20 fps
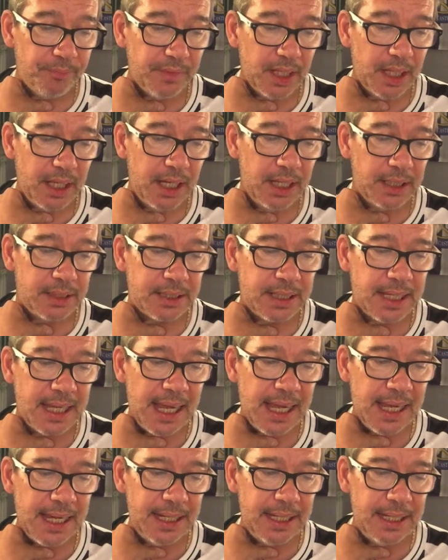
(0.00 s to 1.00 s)
It
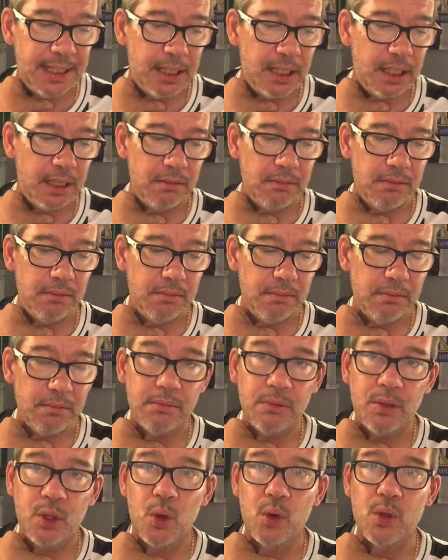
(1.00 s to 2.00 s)
kind of
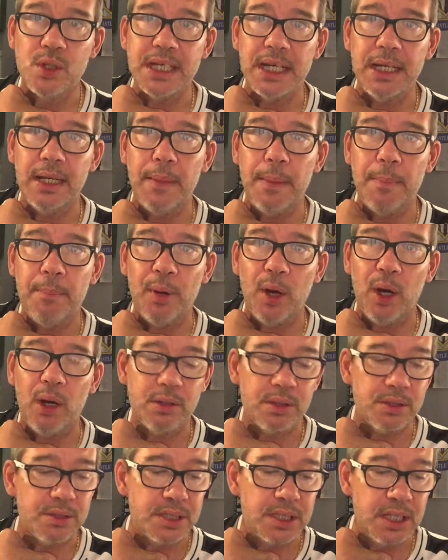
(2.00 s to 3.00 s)
goes into the
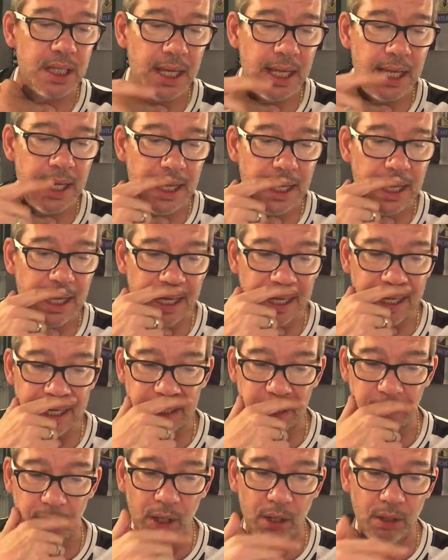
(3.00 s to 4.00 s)
box,
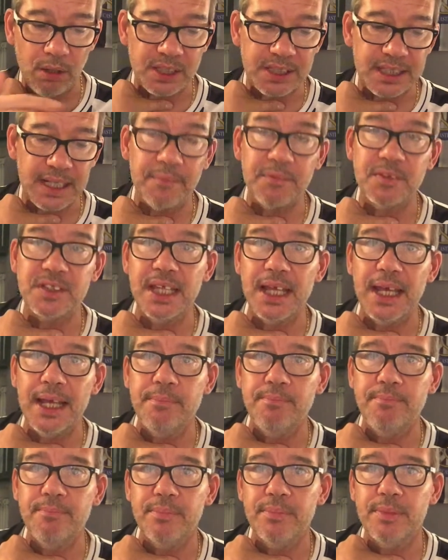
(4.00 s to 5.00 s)
and Longstaff's there
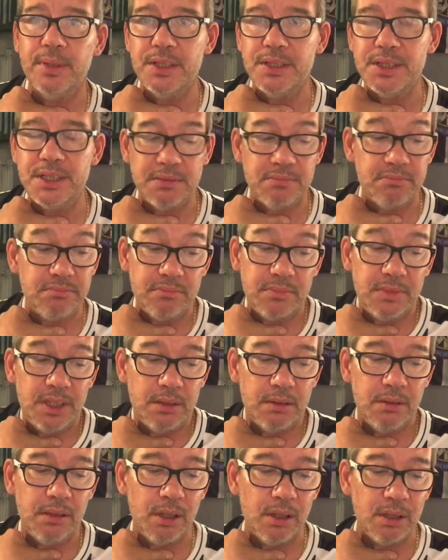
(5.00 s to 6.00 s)
because you
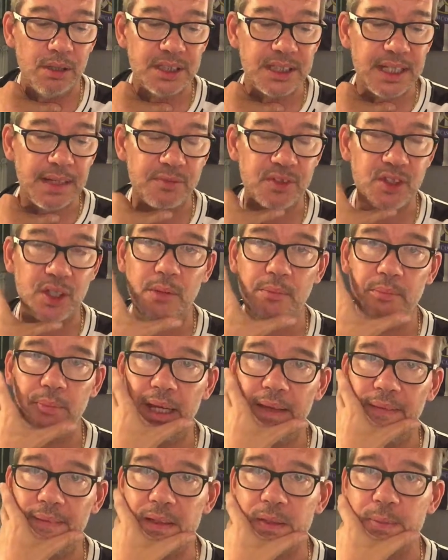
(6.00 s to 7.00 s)
know Longstaff's on
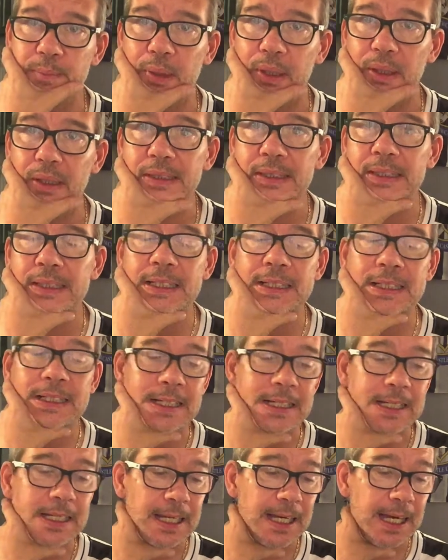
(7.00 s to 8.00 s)
by this point.
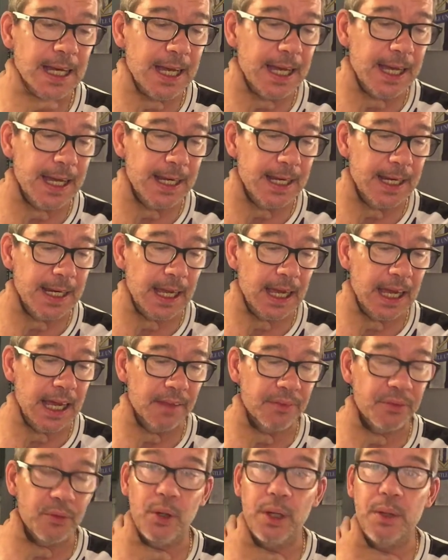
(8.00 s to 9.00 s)
And I
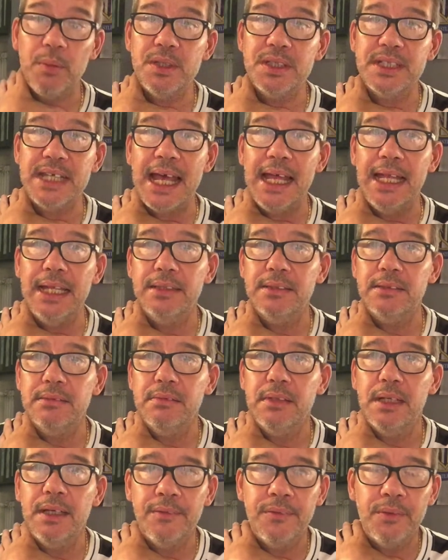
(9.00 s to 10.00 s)
thought he was held.
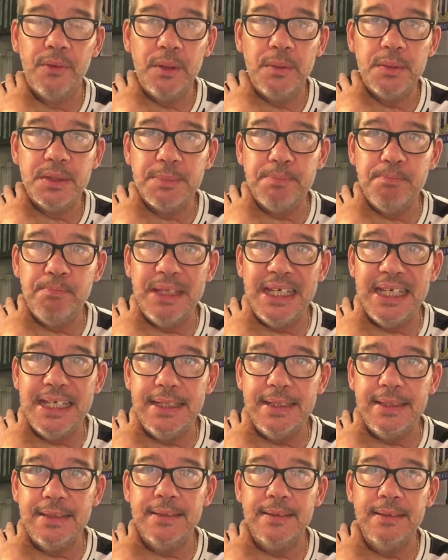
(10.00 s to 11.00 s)
I thought he was impeded,